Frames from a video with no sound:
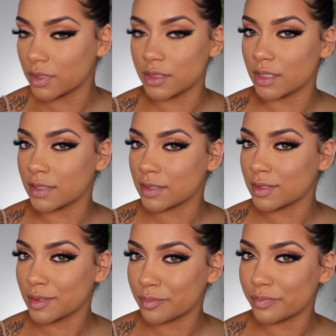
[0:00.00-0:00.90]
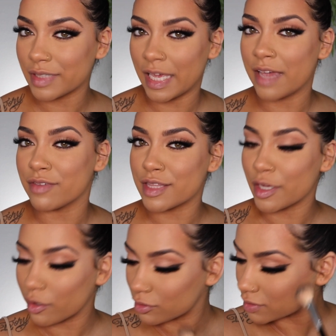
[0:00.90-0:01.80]
It just,
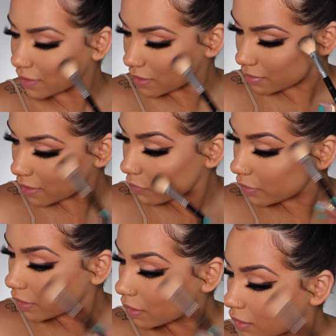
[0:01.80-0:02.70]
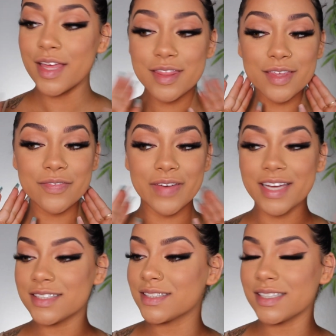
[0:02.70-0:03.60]
everything goes together that way. The
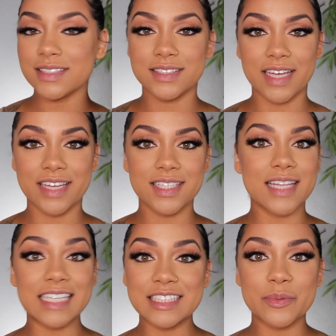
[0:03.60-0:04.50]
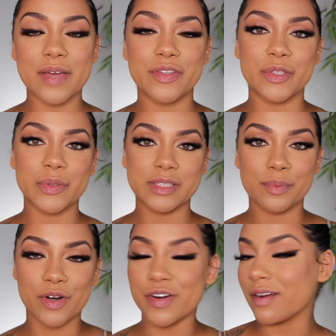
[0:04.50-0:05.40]
face is done. The last thing we have to do is
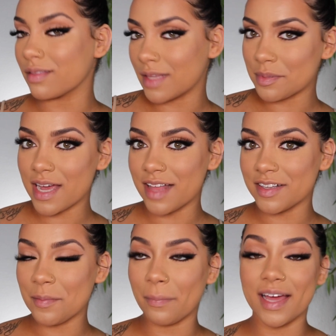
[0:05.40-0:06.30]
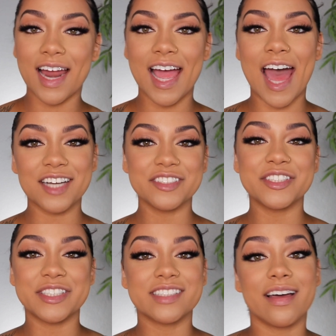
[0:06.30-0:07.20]
put on our lip color, but I actually
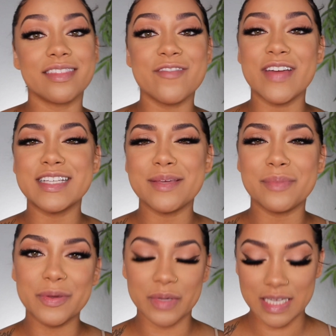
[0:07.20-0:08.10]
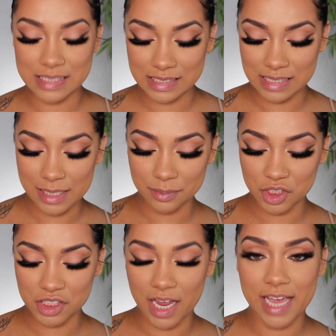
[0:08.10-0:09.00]
just got the Fenty Beauty Slip
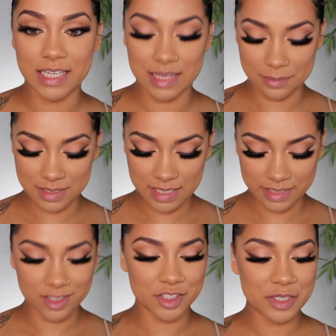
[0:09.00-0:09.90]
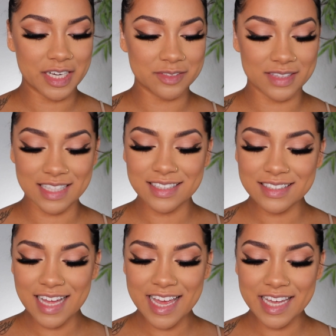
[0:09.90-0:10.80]
Shine lipsticks. I'll show you guys what they look
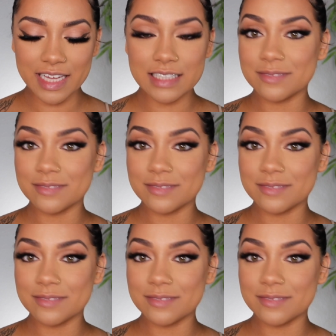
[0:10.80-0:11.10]
like.